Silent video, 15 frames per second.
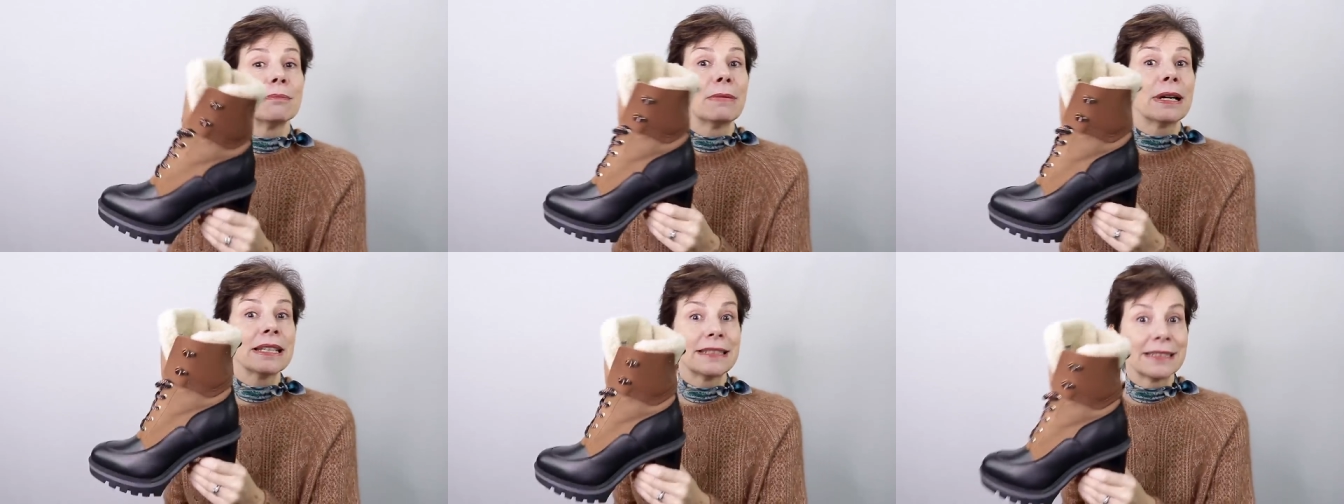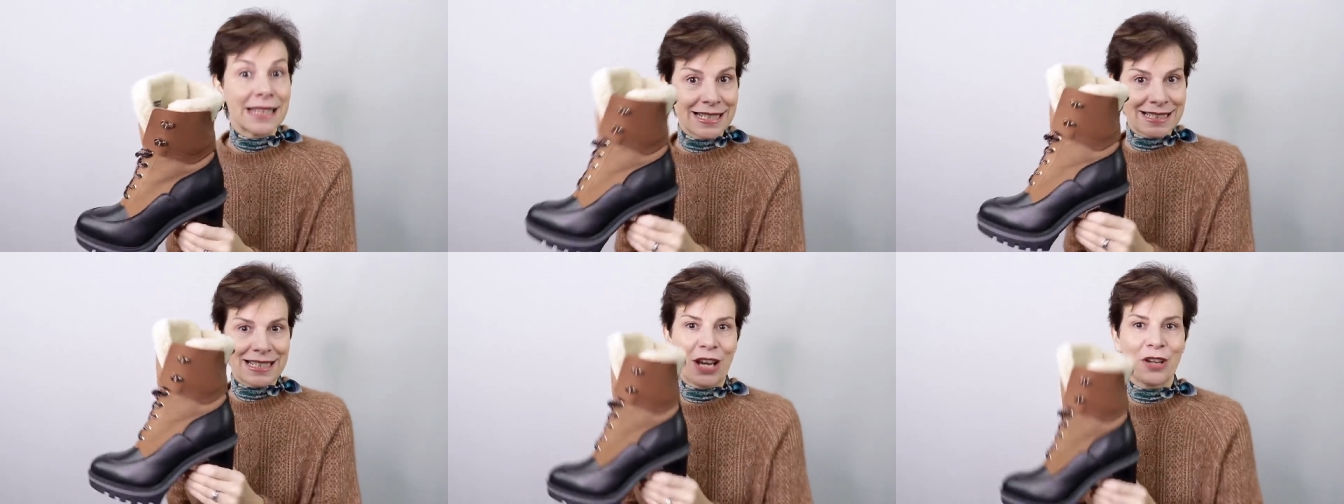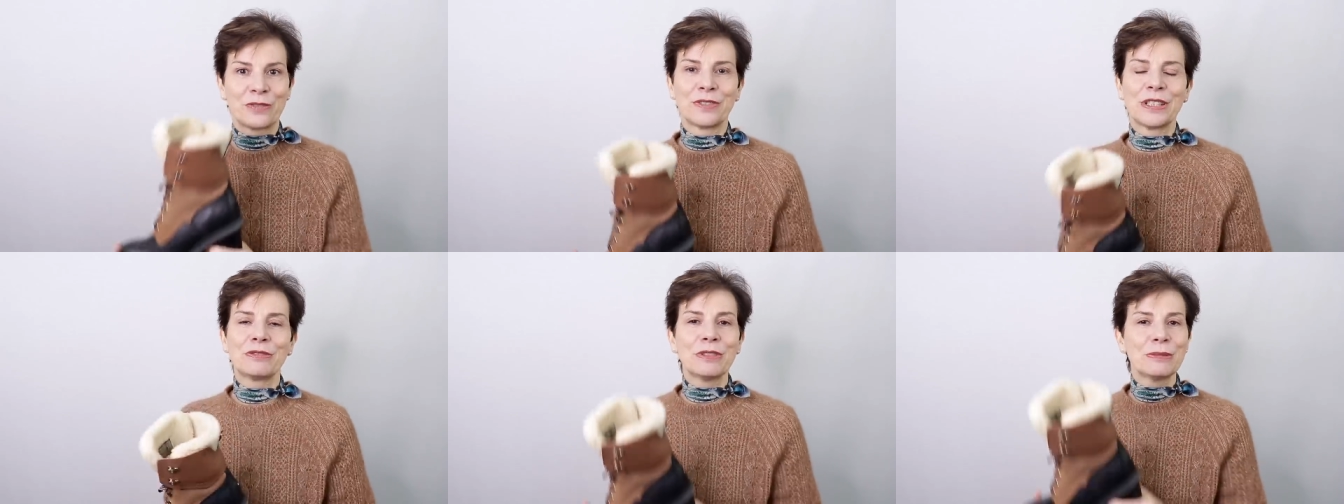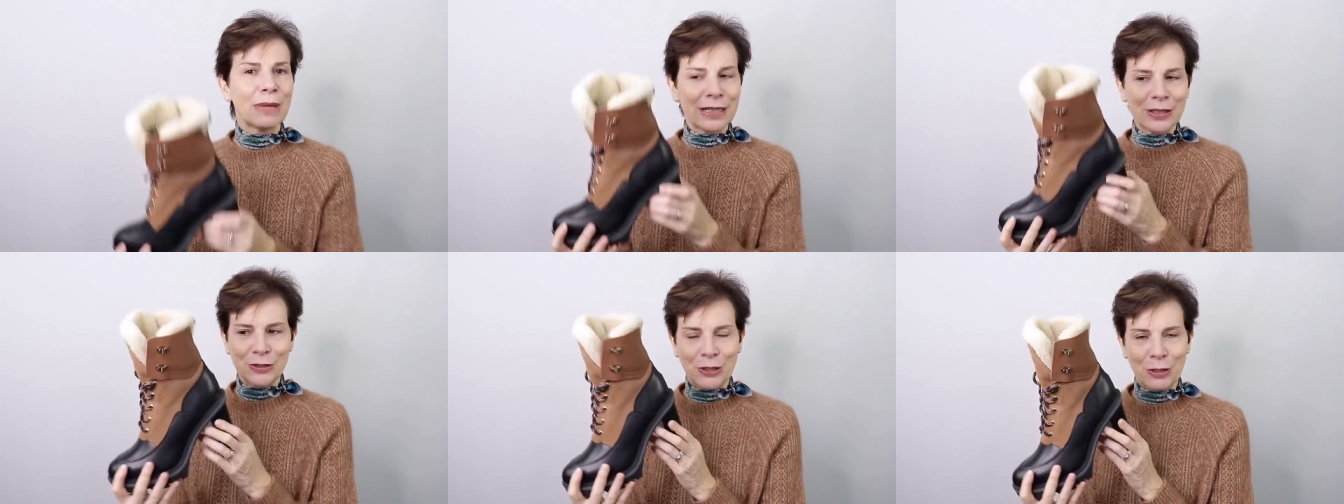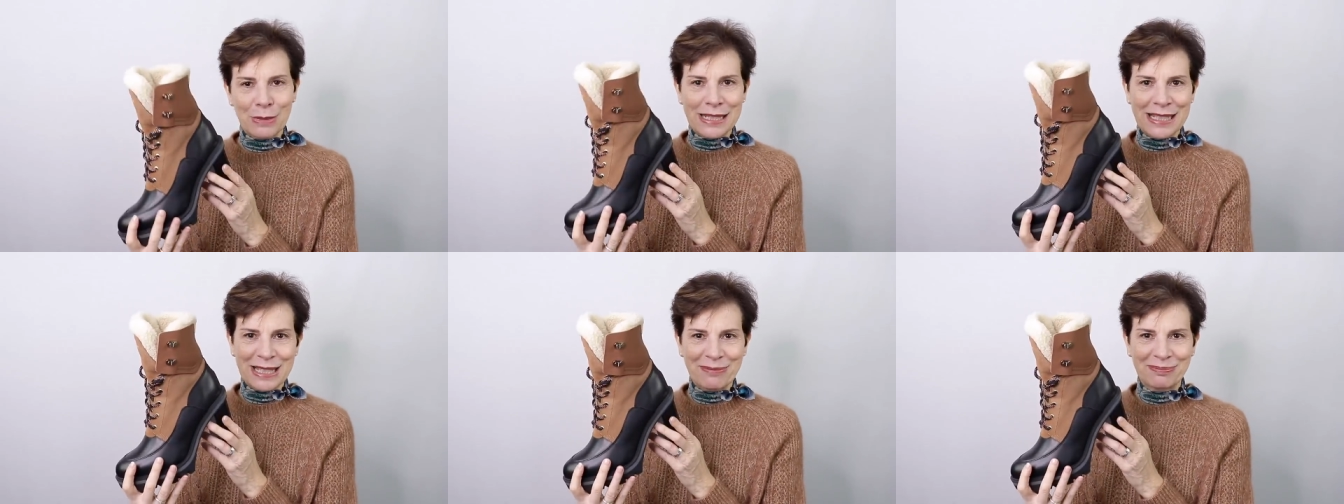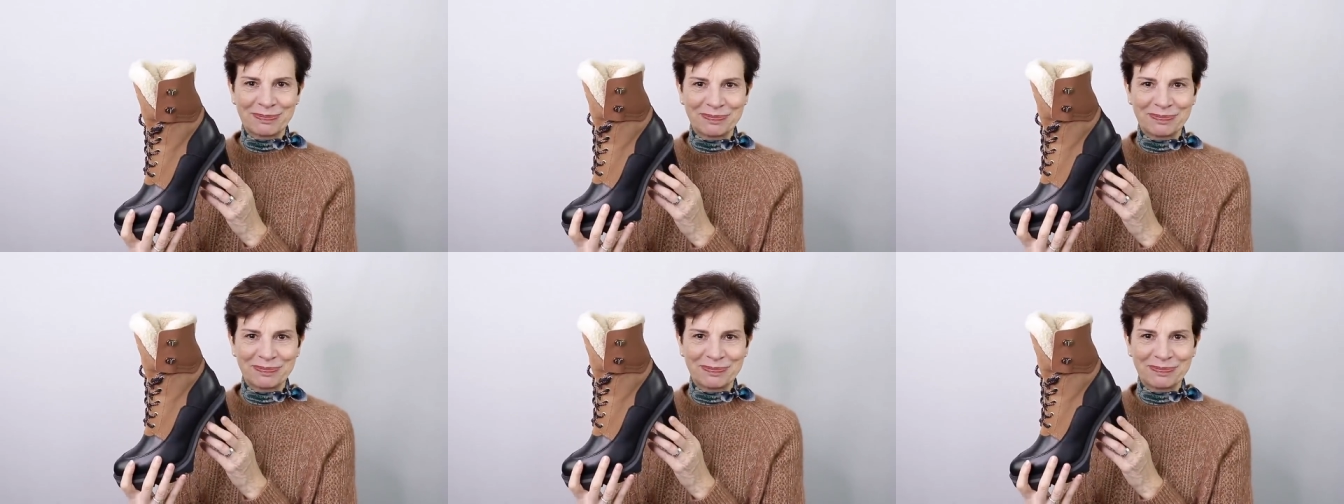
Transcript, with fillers: my next outfit with my tummies.